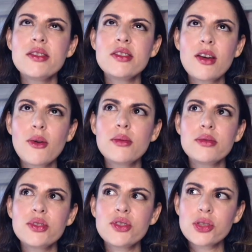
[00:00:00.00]
So
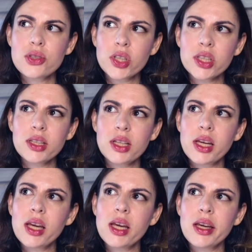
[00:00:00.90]

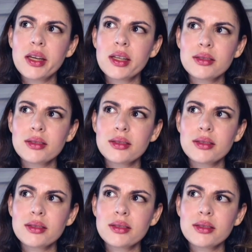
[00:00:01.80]
certainly